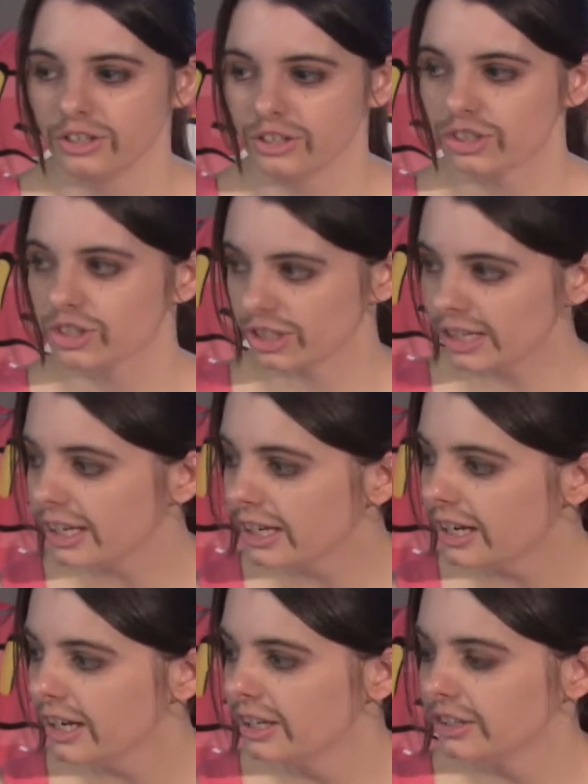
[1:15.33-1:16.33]

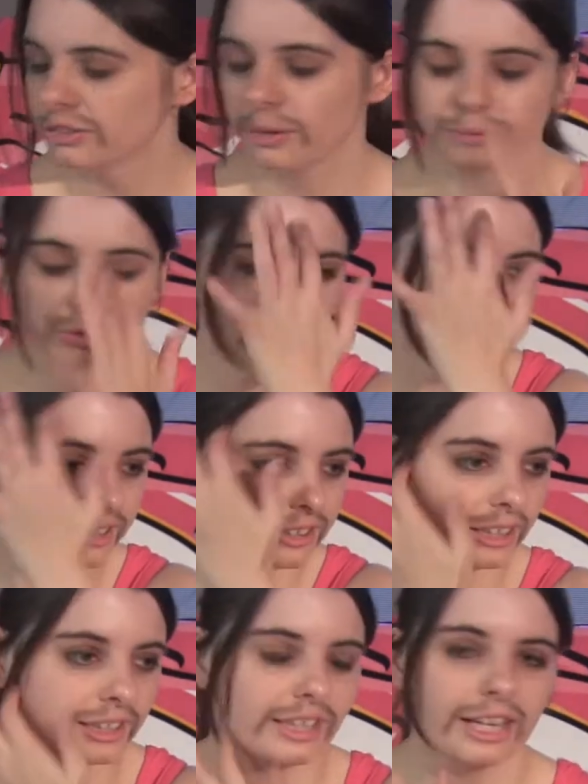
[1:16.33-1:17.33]
shitty, so I'm trying to
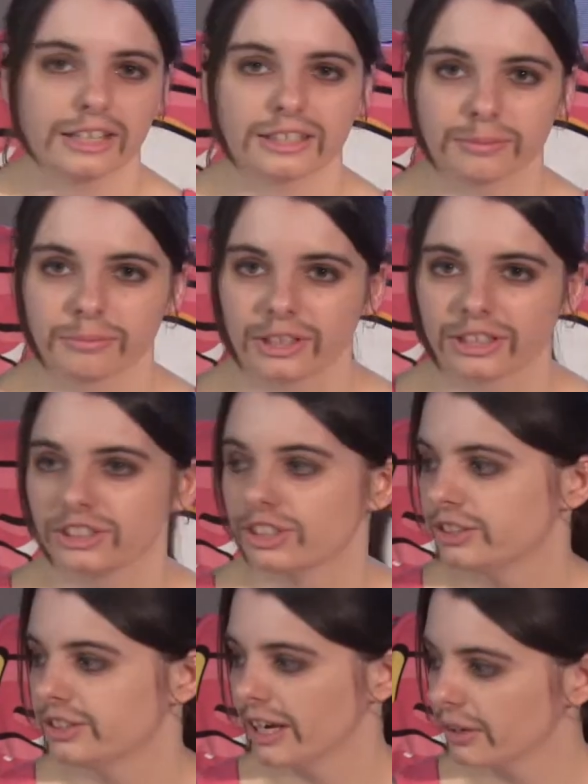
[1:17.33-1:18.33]
like get some things to
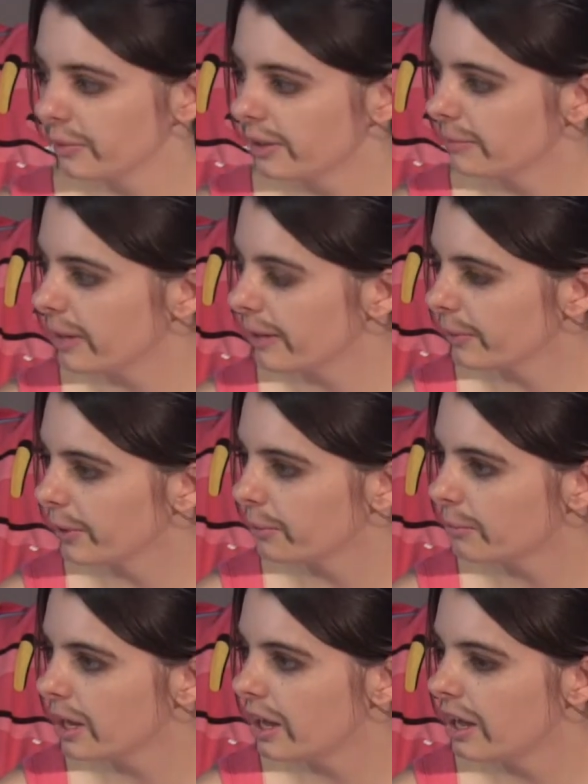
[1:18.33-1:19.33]
decorate my
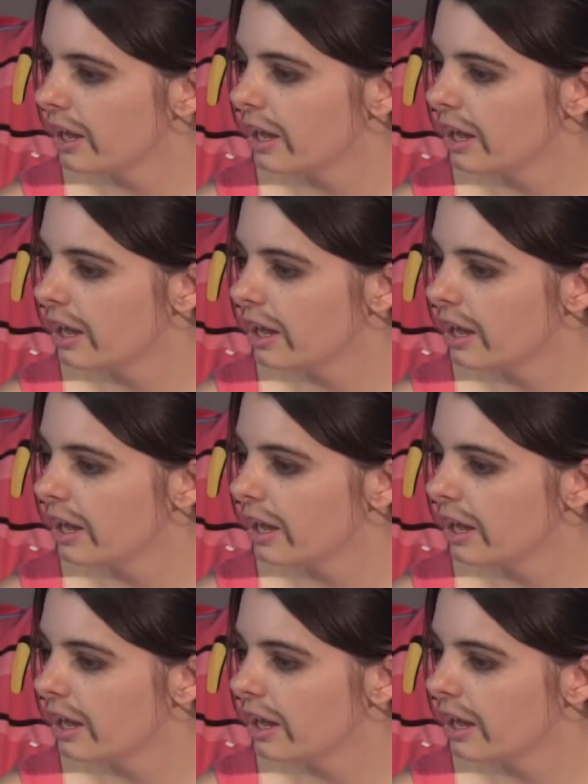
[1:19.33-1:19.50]
room.